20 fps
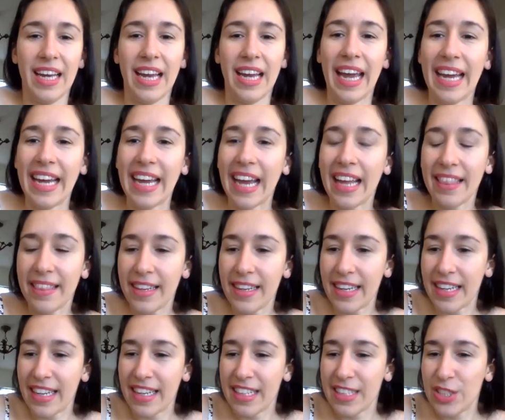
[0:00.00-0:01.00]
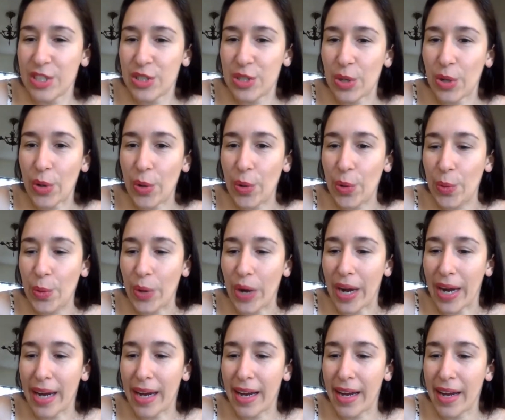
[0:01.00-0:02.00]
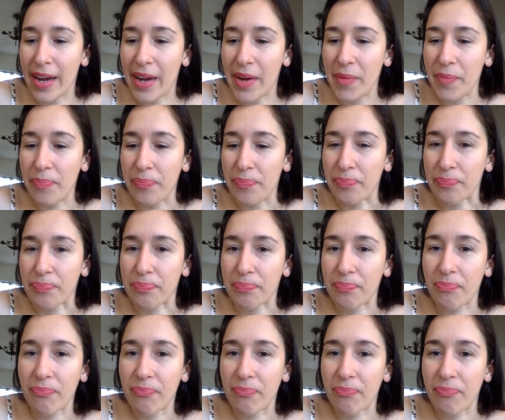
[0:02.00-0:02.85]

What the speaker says: Hey, Anthony. So great